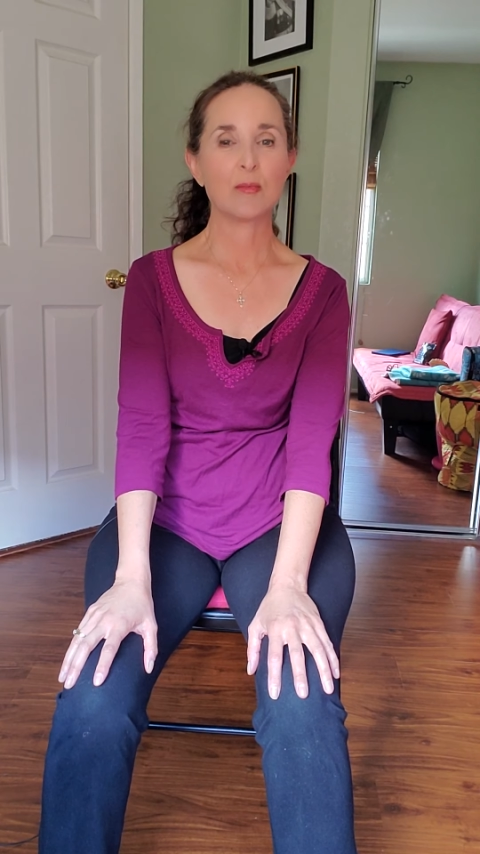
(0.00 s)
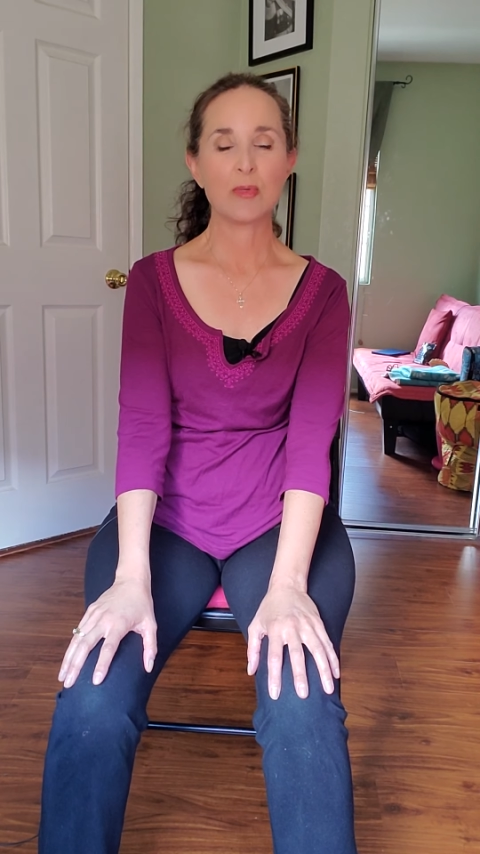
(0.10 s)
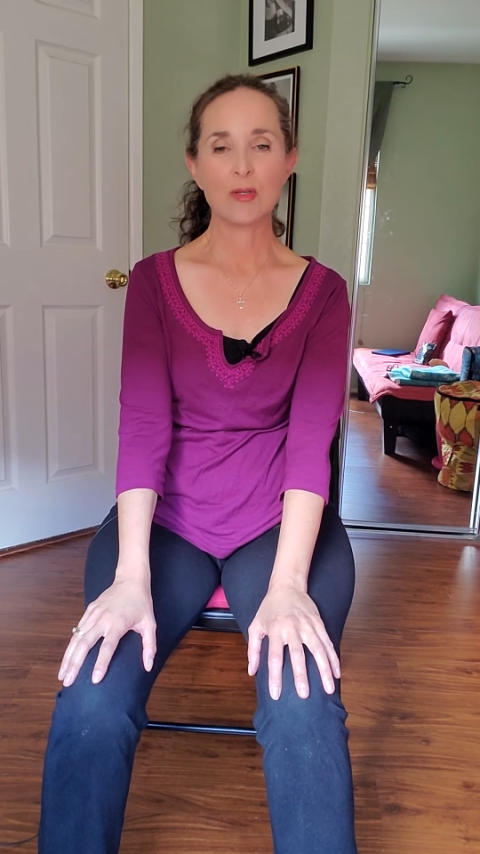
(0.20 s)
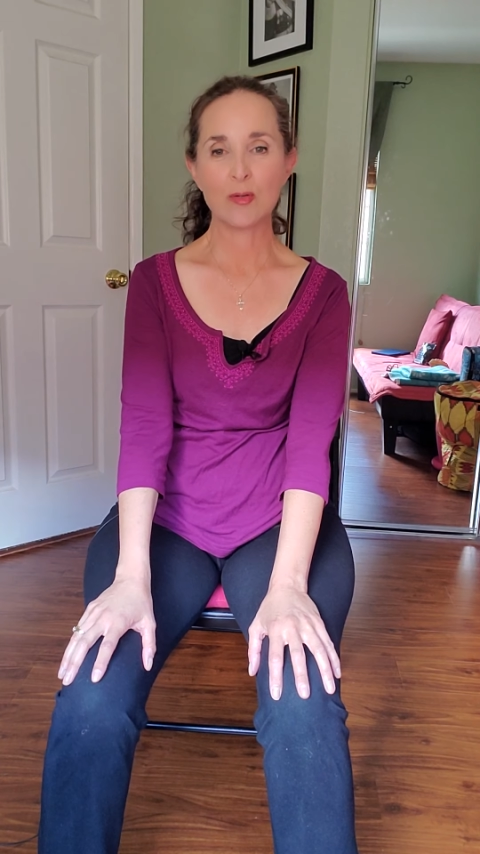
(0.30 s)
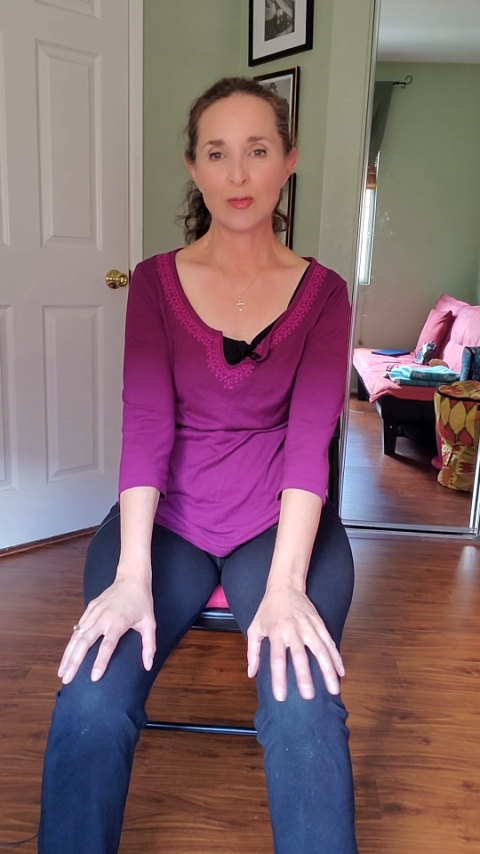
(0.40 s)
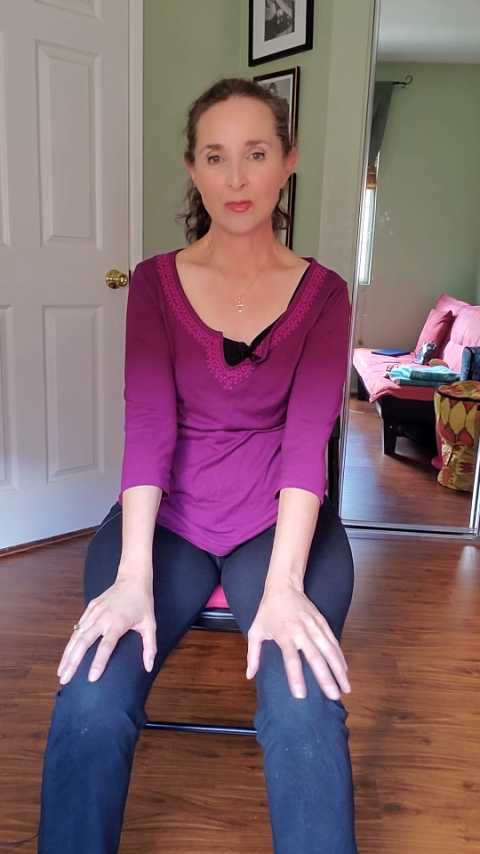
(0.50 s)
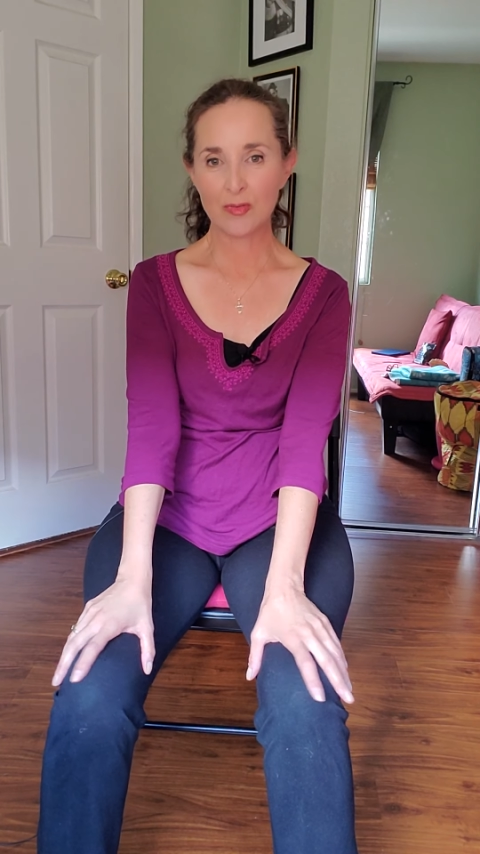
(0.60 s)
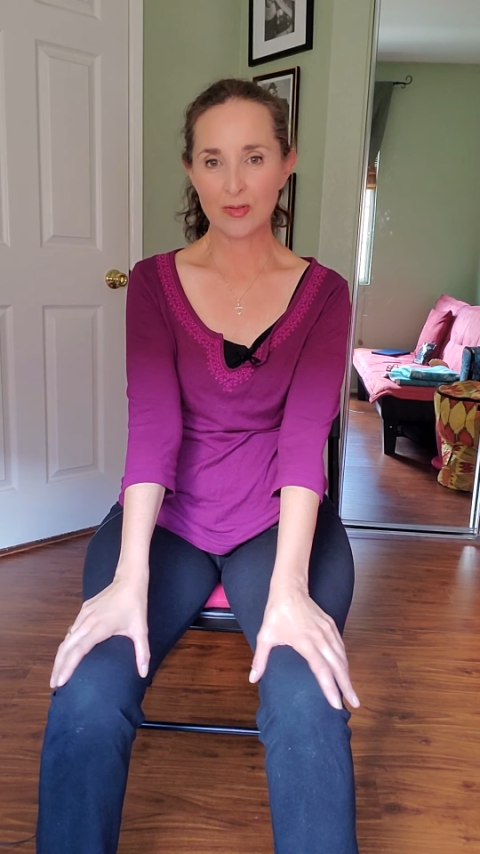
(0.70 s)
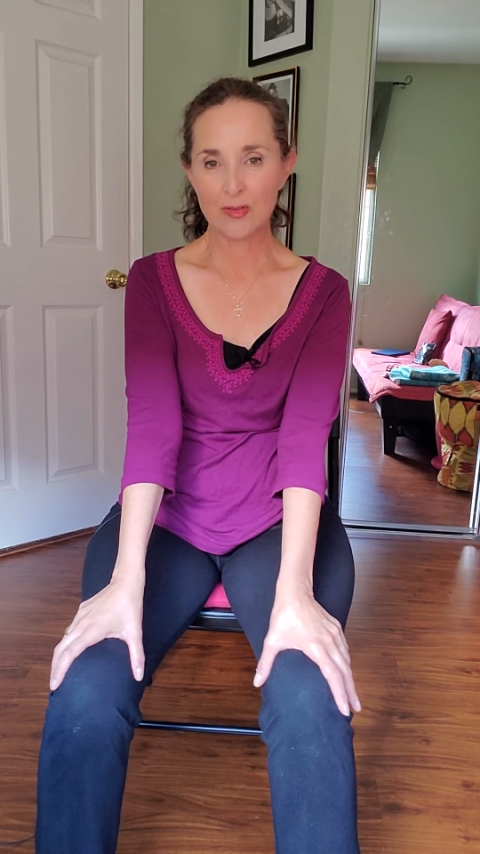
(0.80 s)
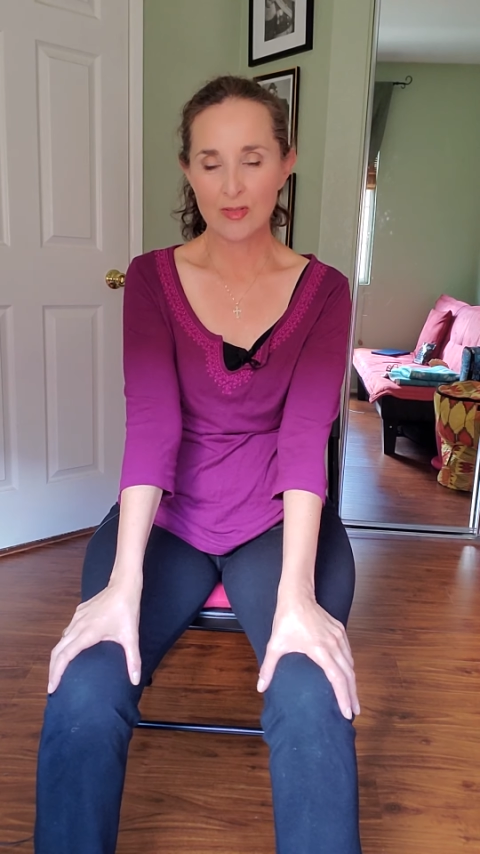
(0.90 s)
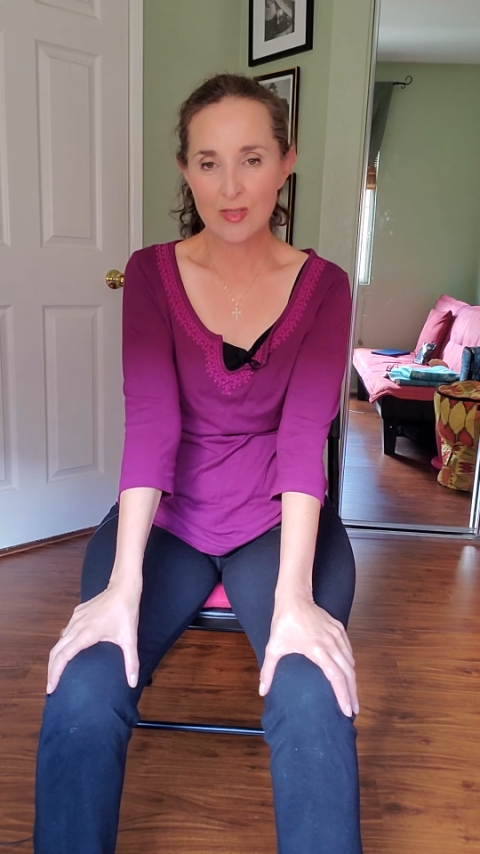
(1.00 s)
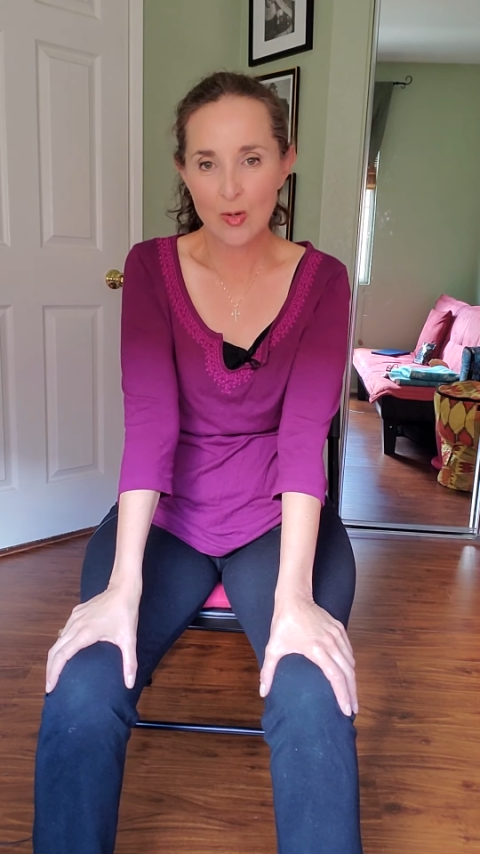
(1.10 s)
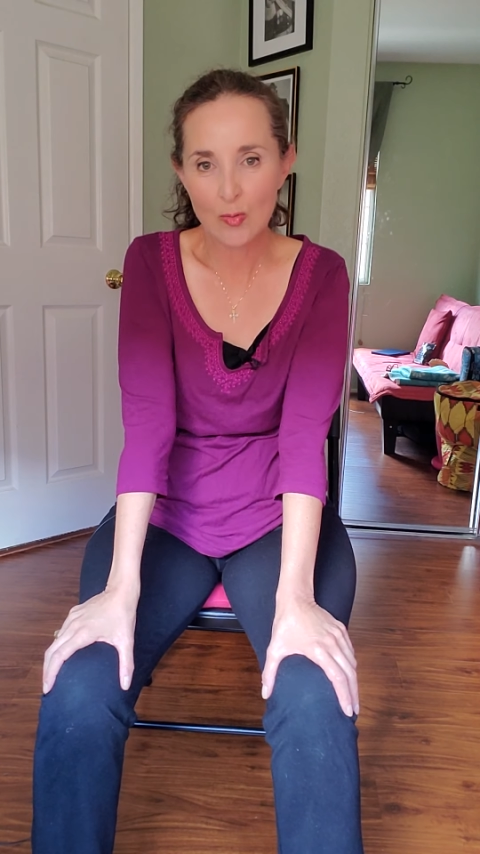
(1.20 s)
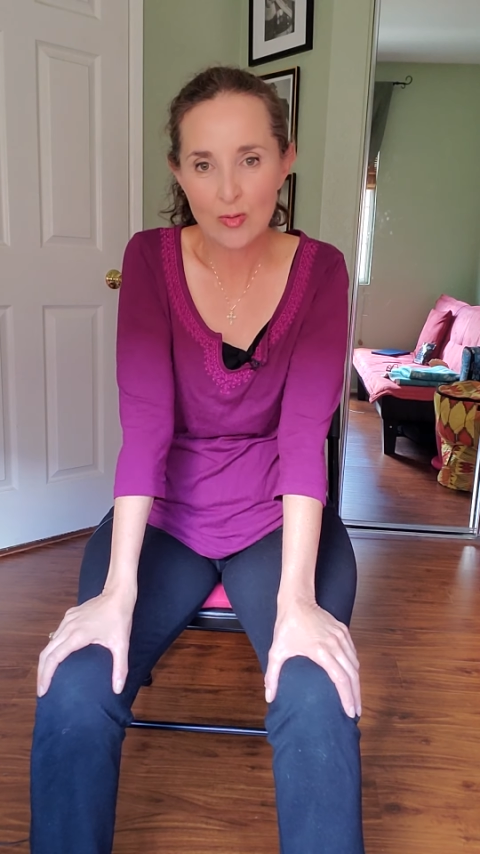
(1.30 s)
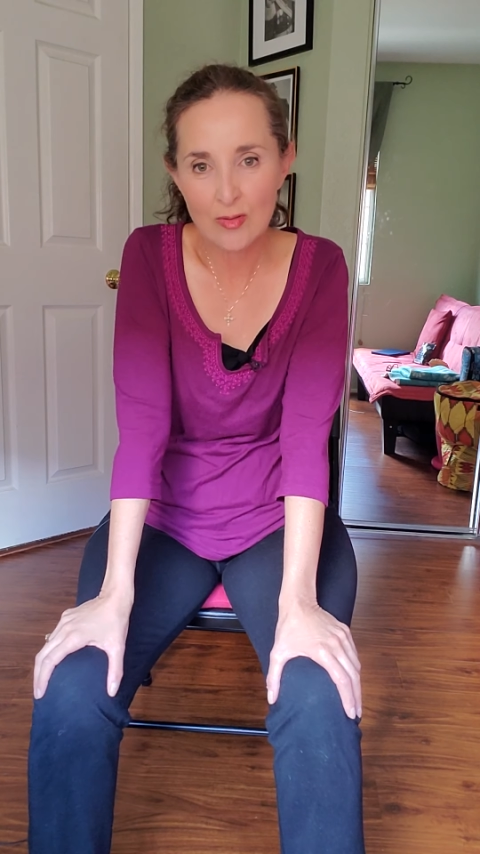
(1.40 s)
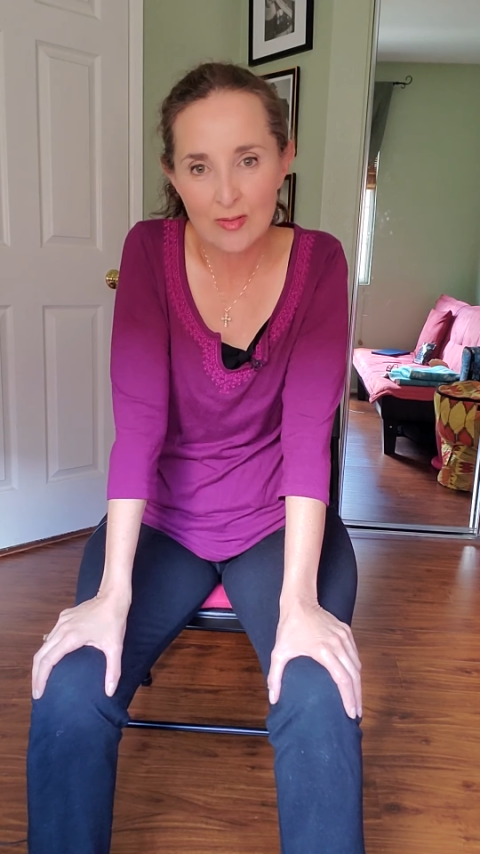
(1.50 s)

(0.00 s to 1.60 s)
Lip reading: Beautiful. So